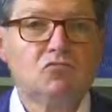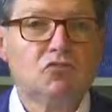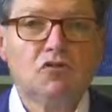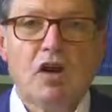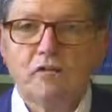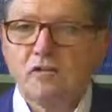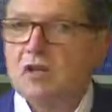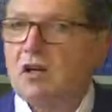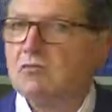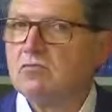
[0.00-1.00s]
And there
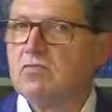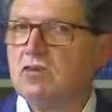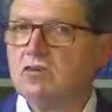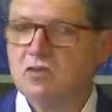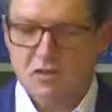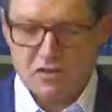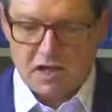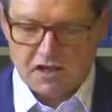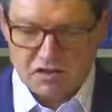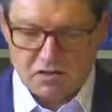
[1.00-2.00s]
are
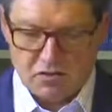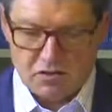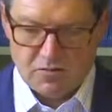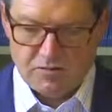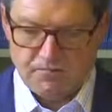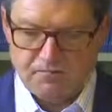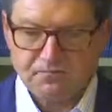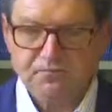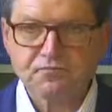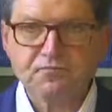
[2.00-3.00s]
no small number of
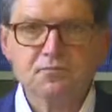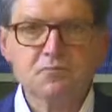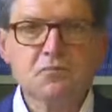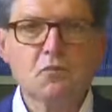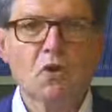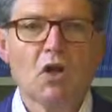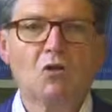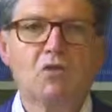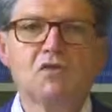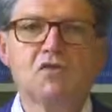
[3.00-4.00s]
parents who
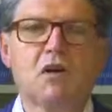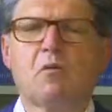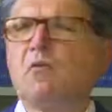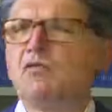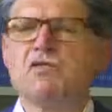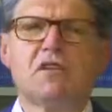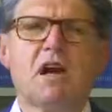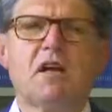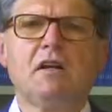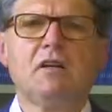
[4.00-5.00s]
appear to be
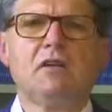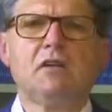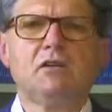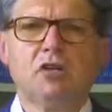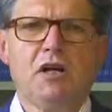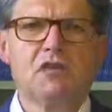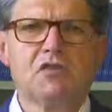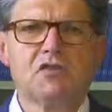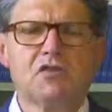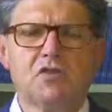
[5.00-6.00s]
in
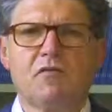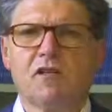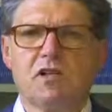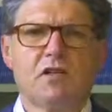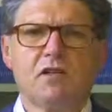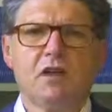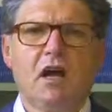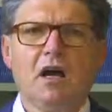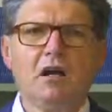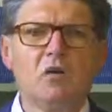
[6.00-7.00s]
agreement with that if they
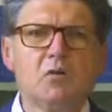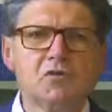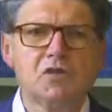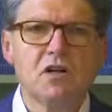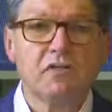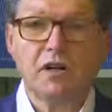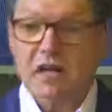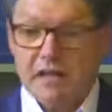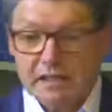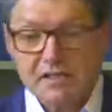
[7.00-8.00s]
can afford it. And you
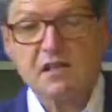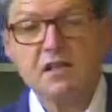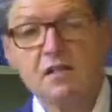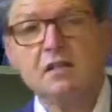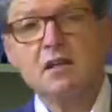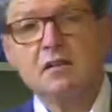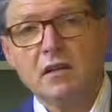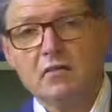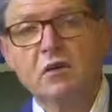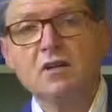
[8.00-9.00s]
might say, well, what's wrong with
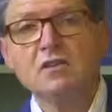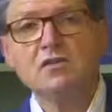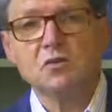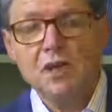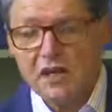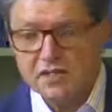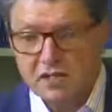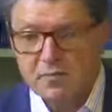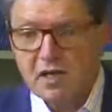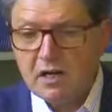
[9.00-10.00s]
that then? It's
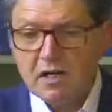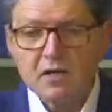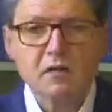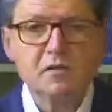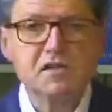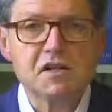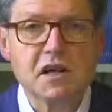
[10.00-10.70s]
probably a great help.